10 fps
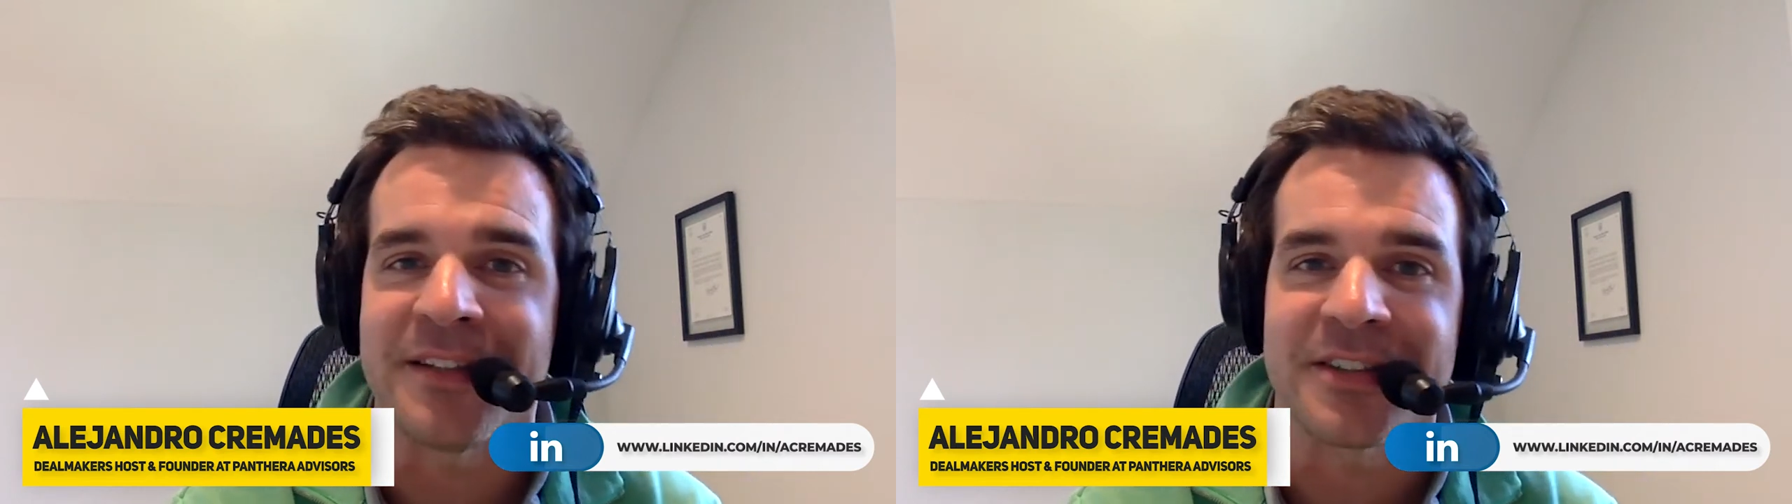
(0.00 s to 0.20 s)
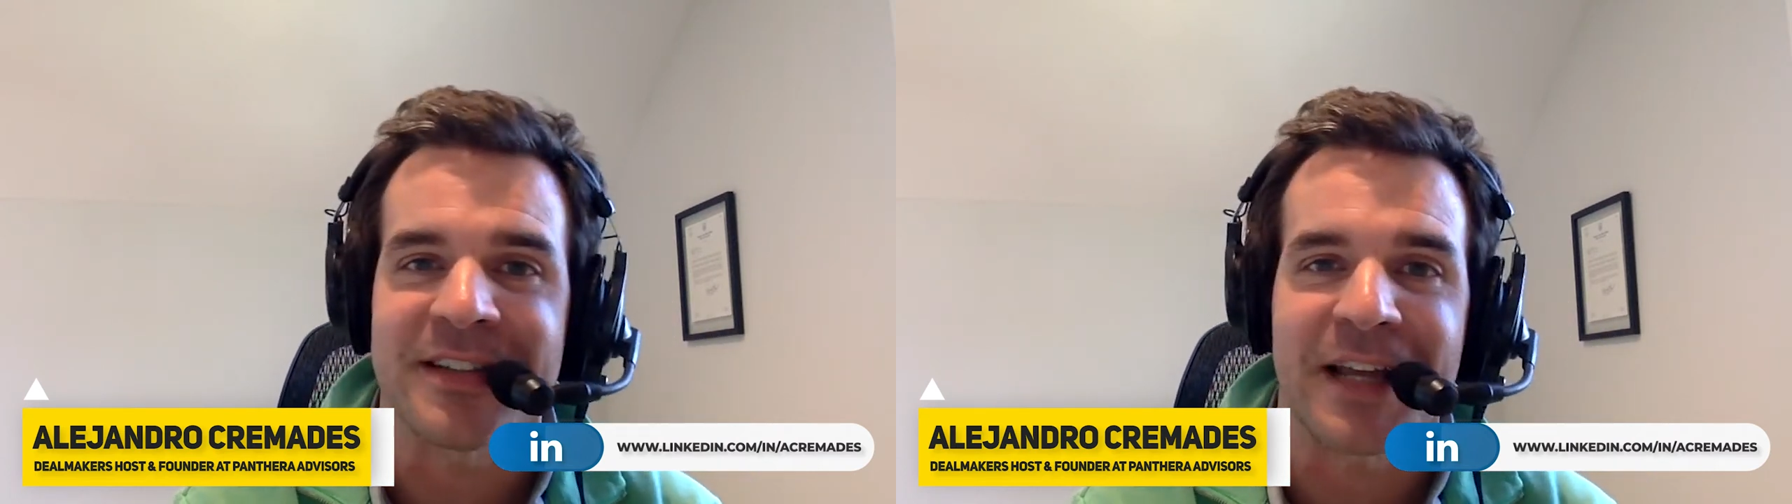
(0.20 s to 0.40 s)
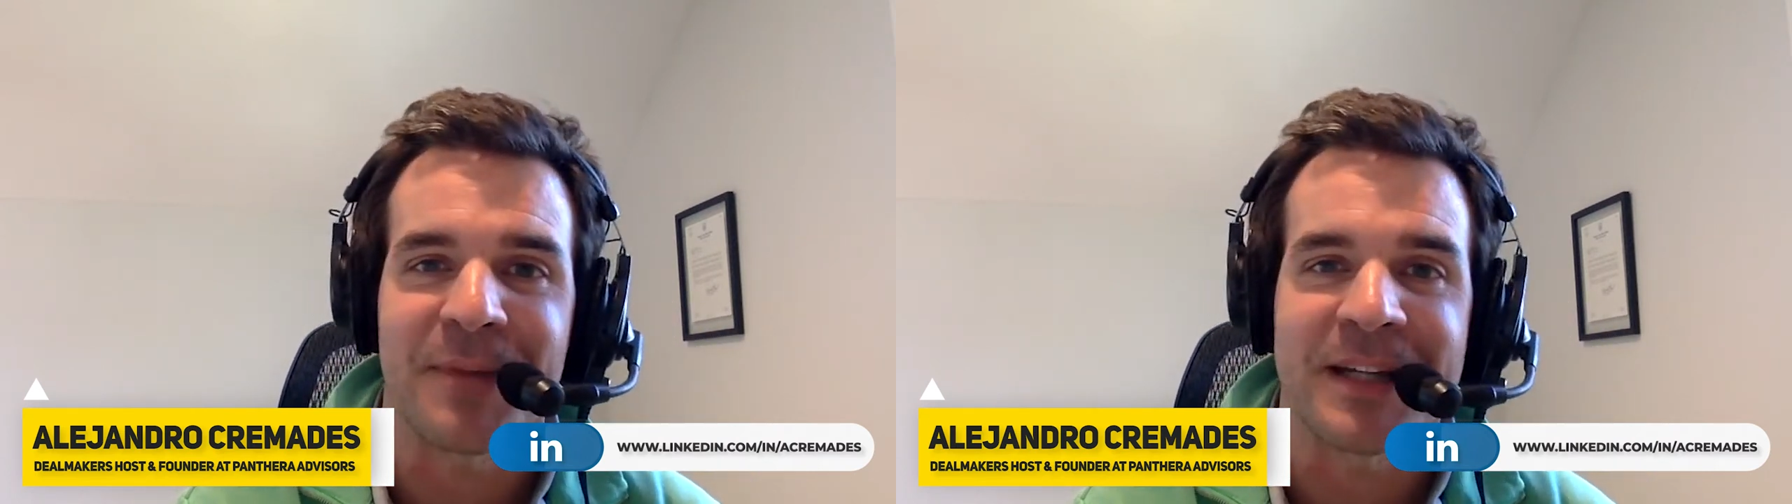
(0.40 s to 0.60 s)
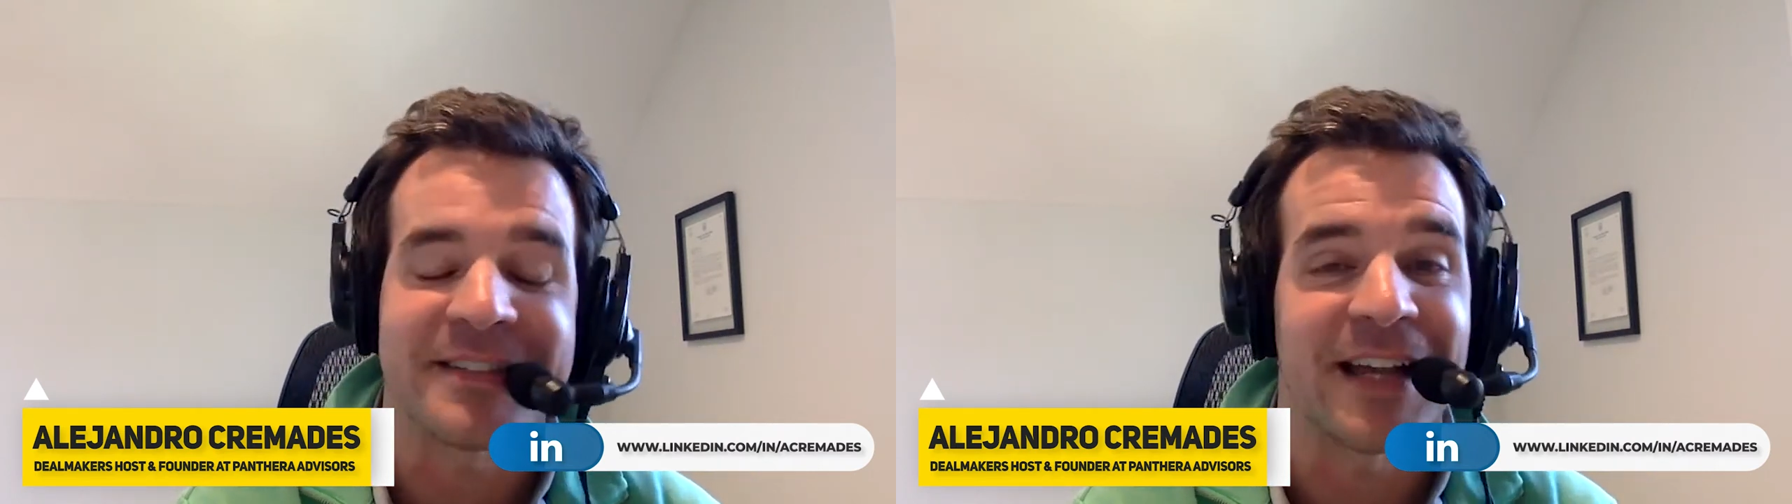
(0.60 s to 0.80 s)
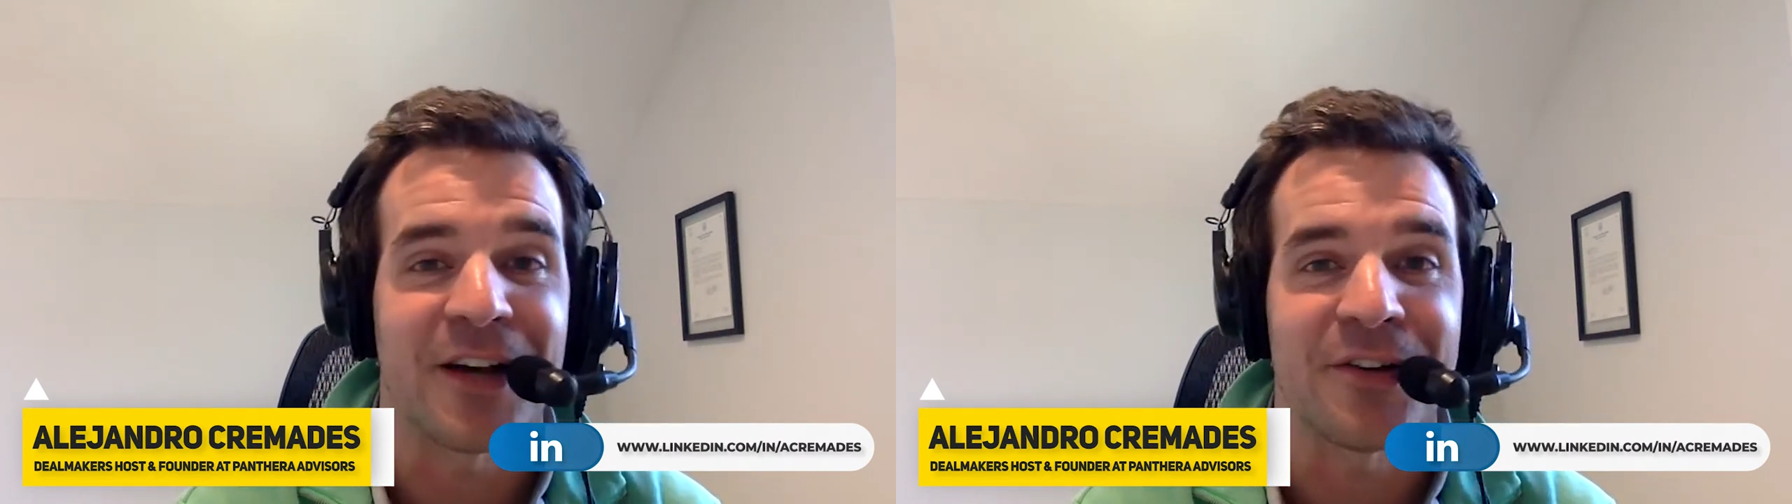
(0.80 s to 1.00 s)
just like
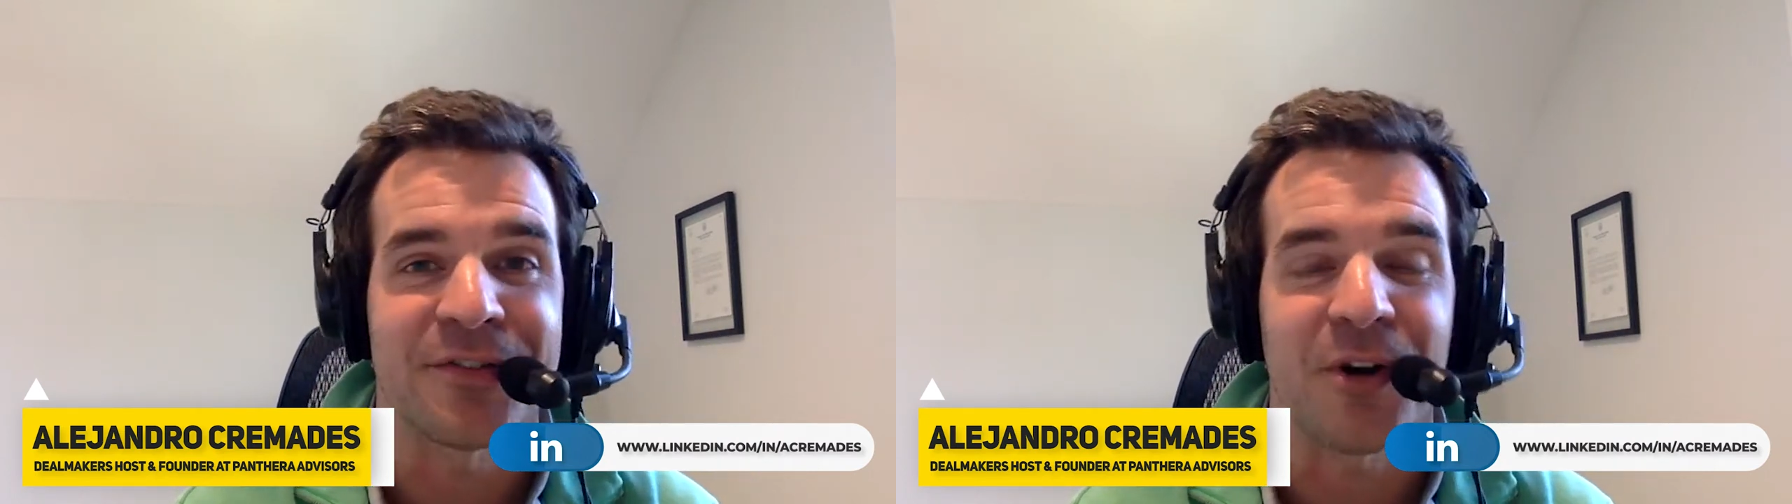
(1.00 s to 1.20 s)
myself,